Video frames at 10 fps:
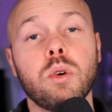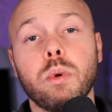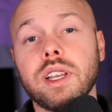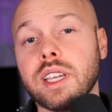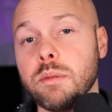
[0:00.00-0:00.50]

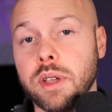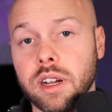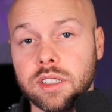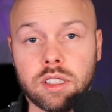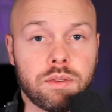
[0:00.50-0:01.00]
when compared
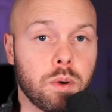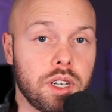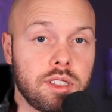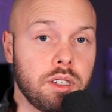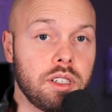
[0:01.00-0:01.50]
to the 40
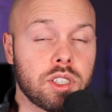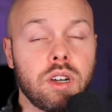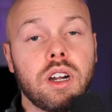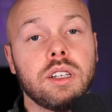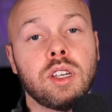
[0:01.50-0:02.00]
series
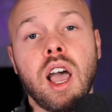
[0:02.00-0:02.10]
cards.